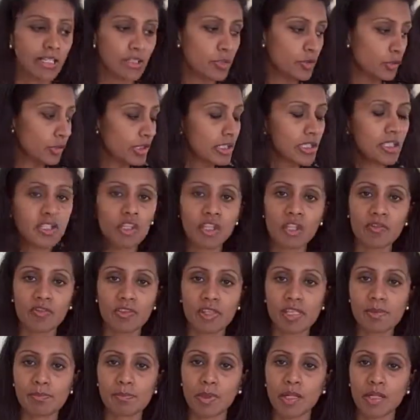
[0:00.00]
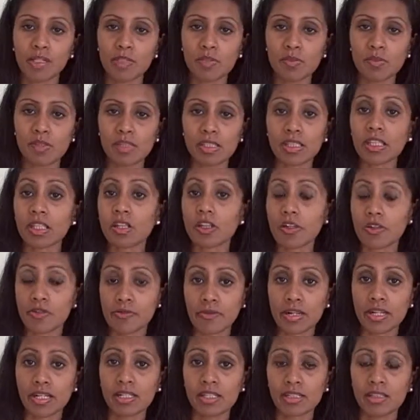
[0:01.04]
You can achieve this by using the
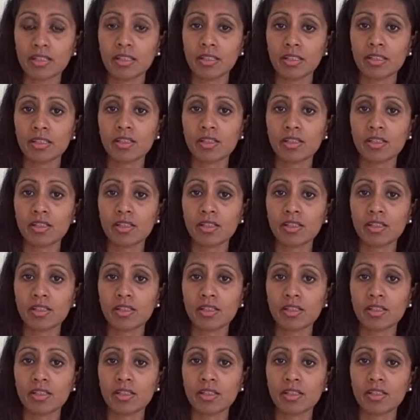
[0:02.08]
correct